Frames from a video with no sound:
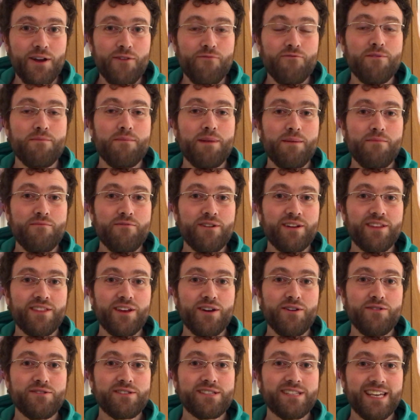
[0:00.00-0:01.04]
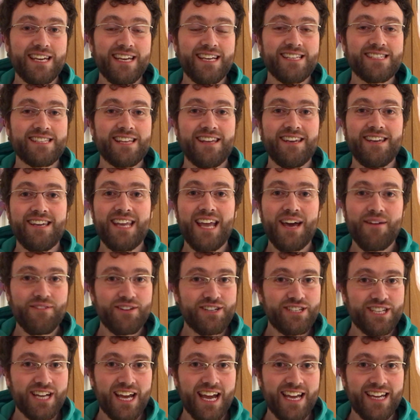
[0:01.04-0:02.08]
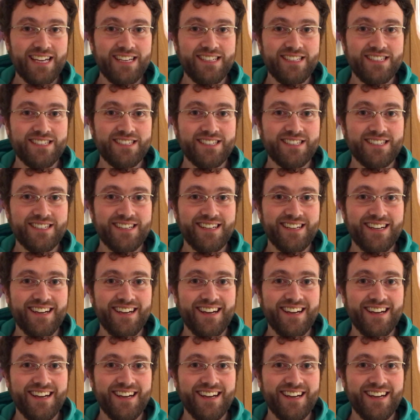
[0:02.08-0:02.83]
remembering those things that never change.